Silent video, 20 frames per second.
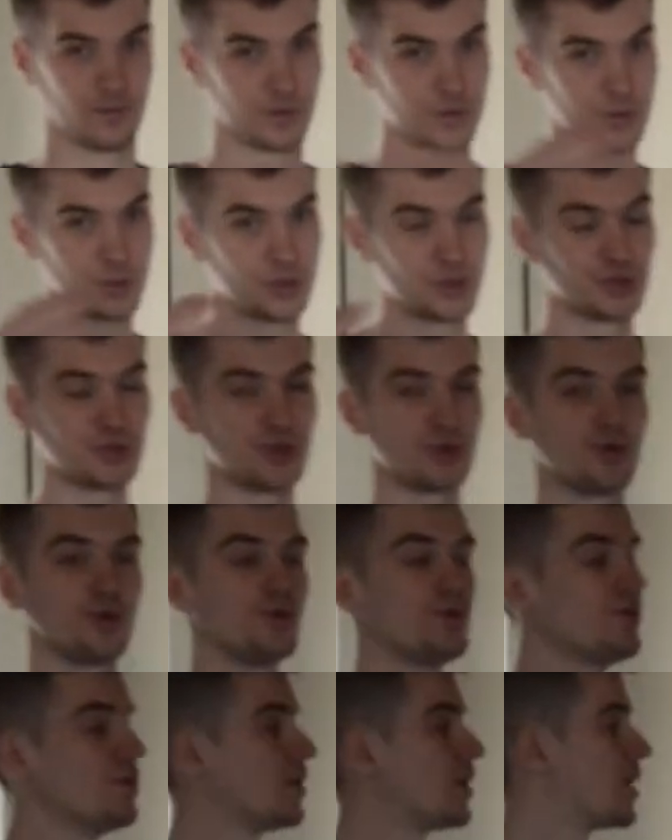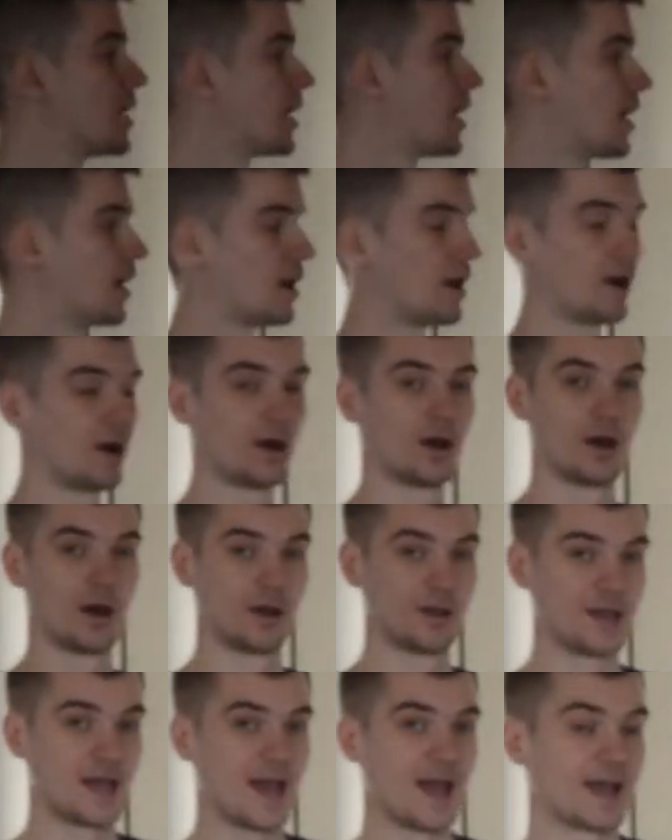to do
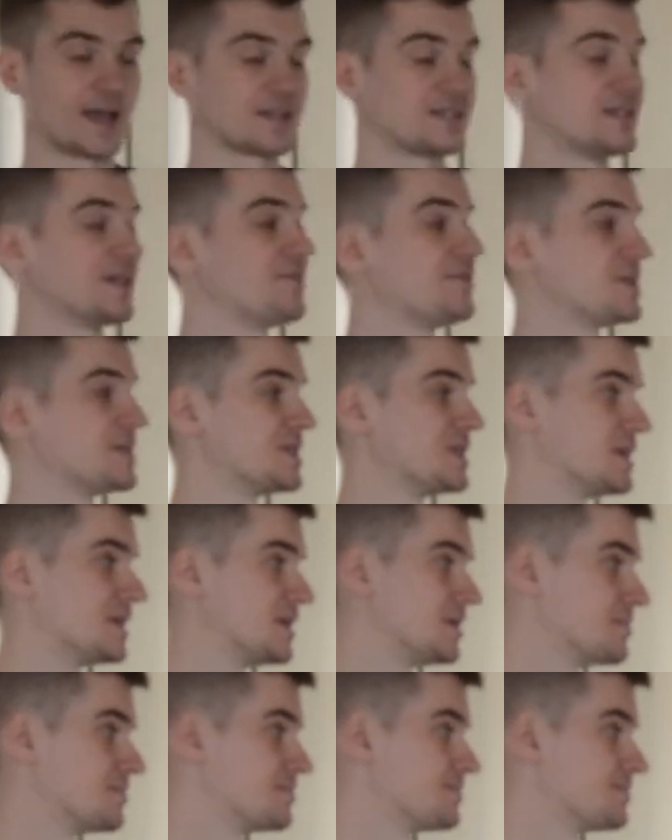an activity.